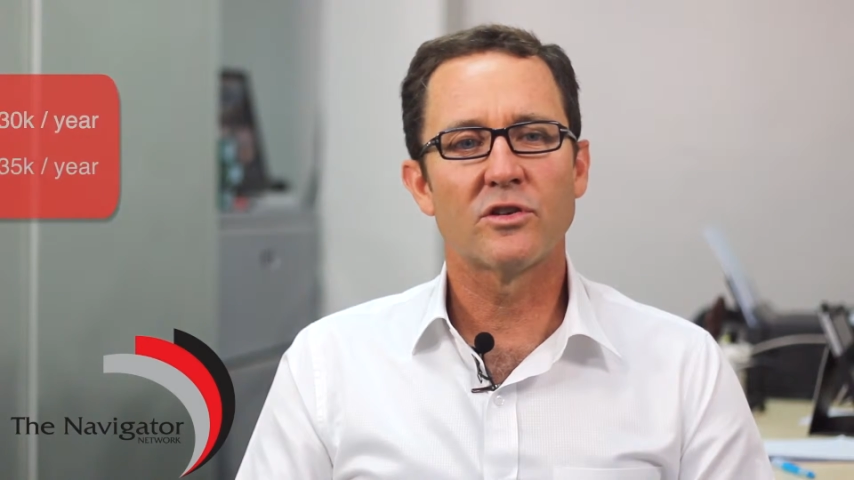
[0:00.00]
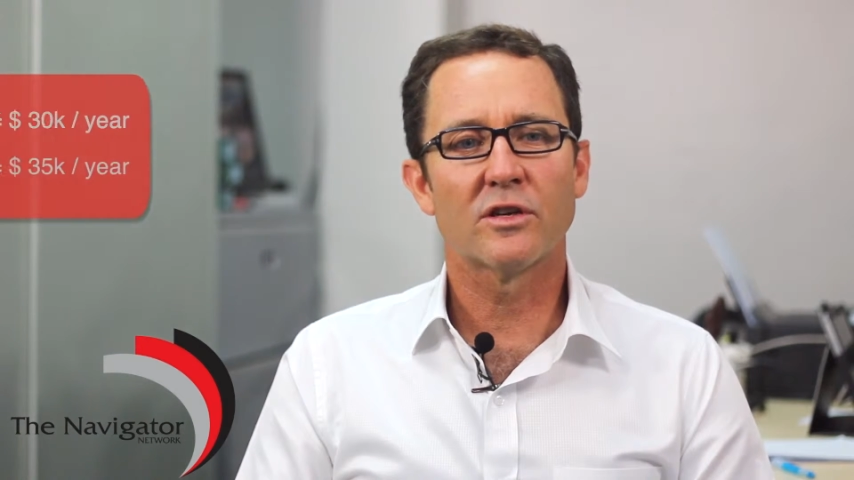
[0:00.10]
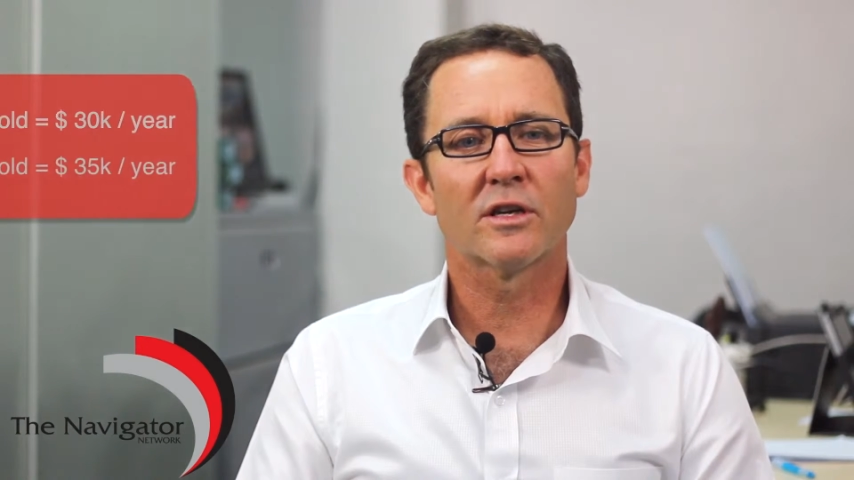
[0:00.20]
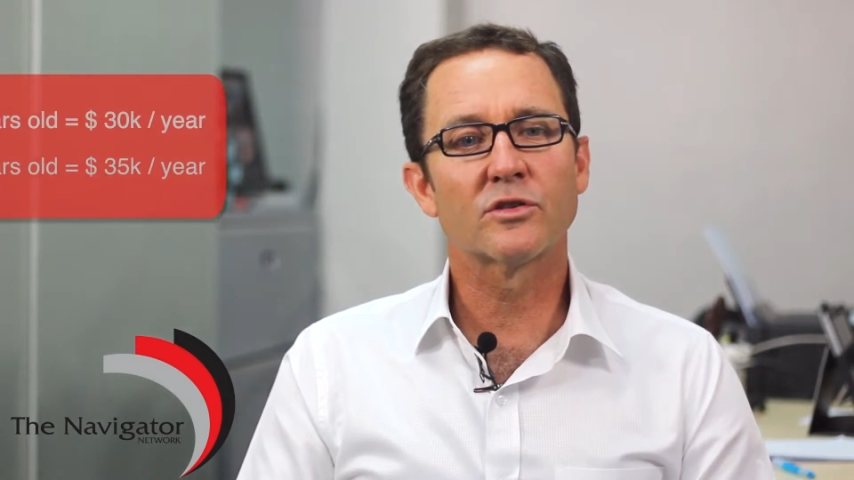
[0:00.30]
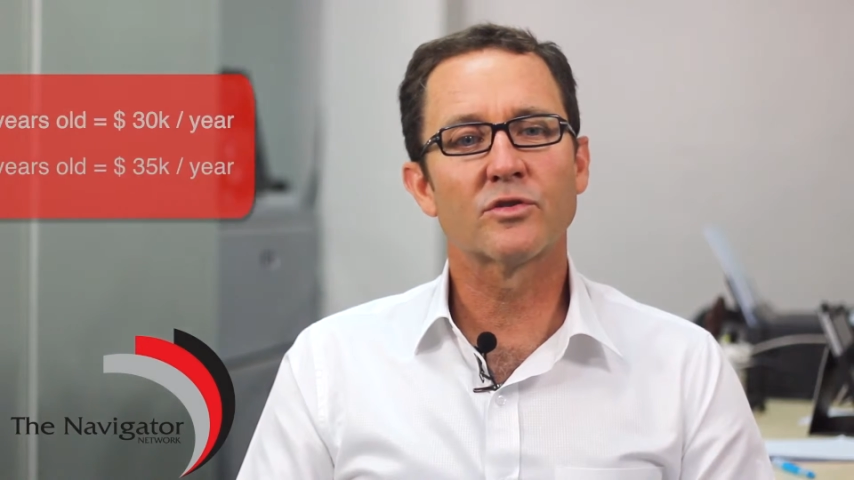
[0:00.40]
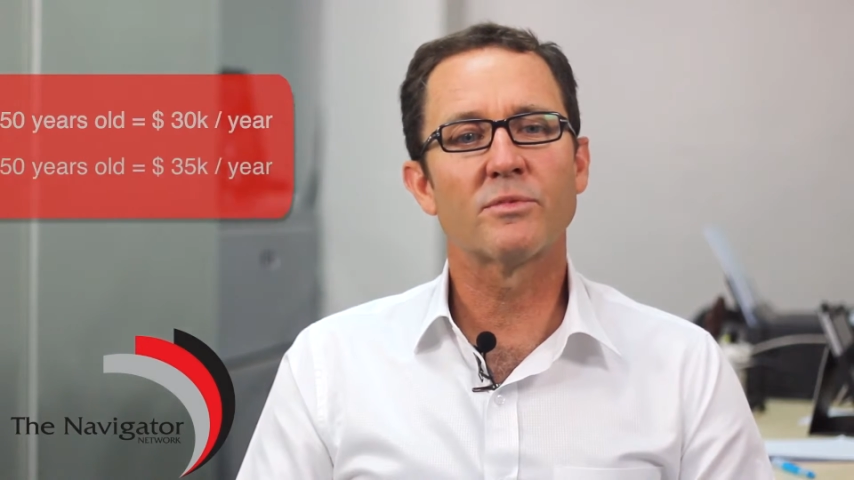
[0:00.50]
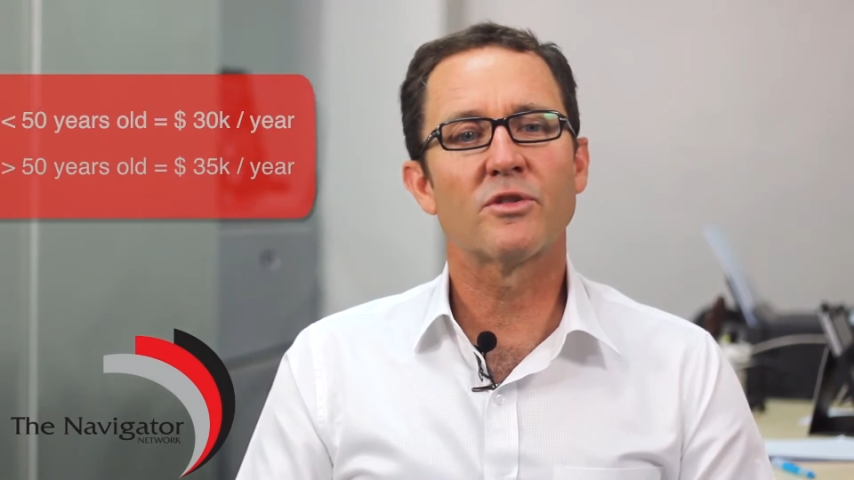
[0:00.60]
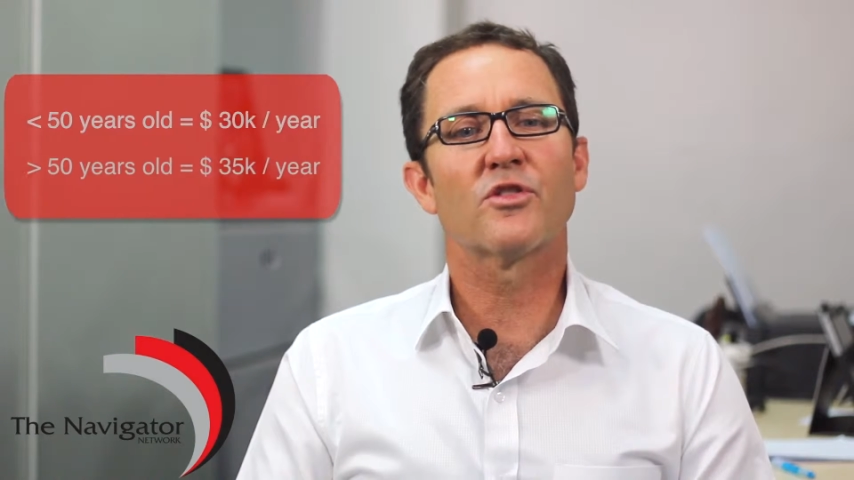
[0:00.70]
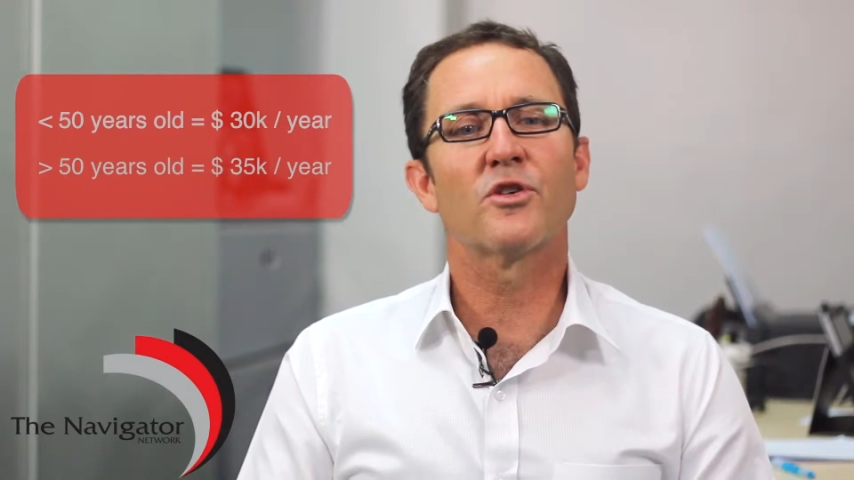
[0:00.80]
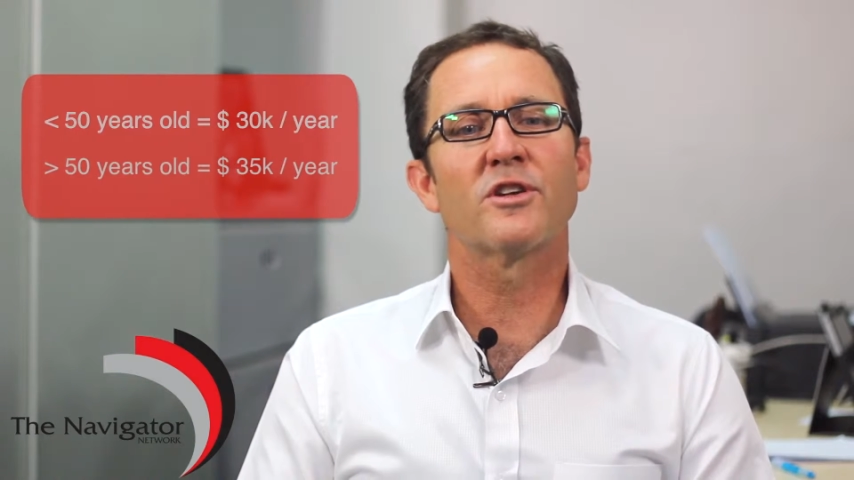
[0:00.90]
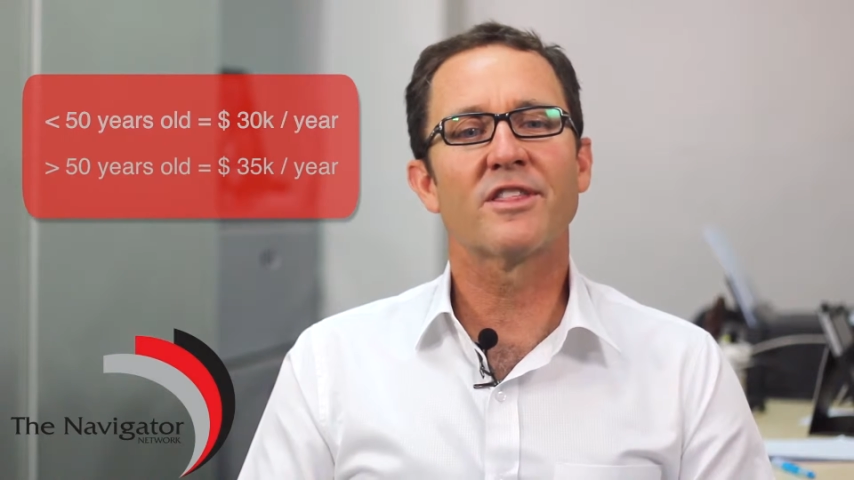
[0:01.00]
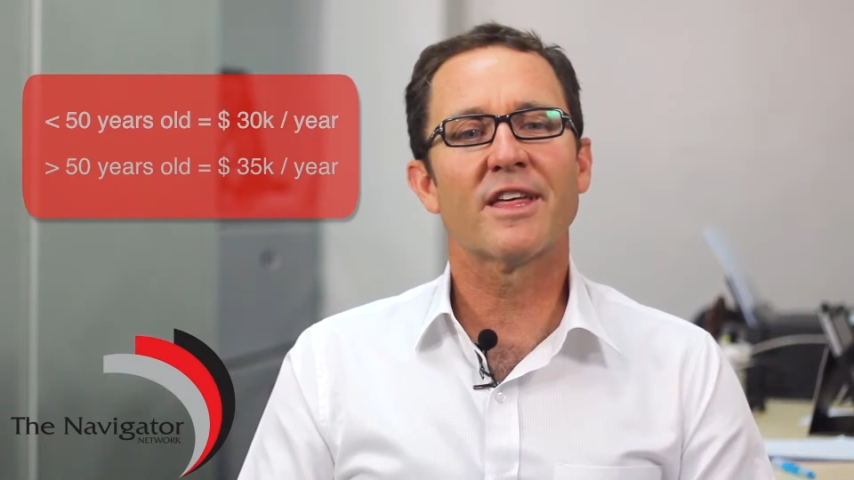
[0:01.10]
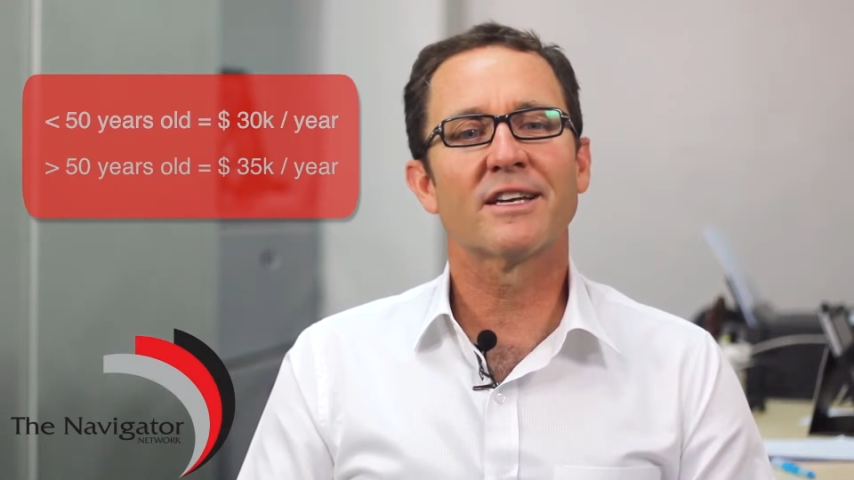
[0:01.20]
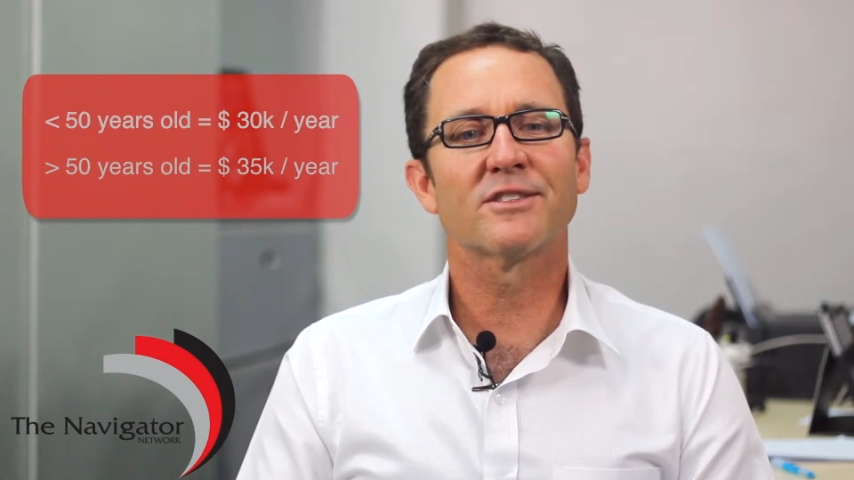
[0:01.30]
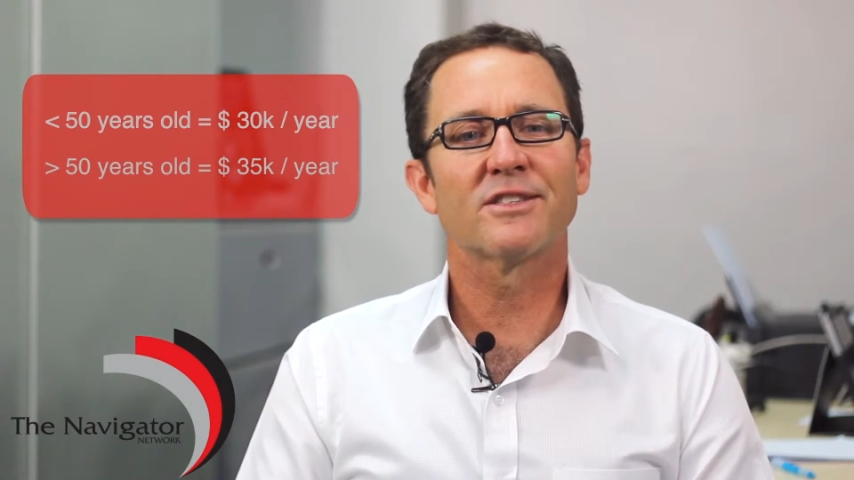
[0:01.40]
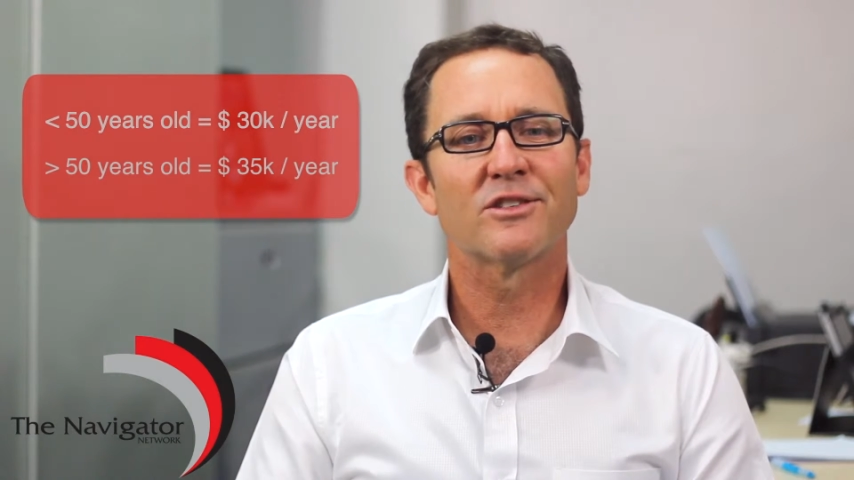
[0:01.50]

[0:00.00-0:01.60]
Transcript: you can contribute $30,000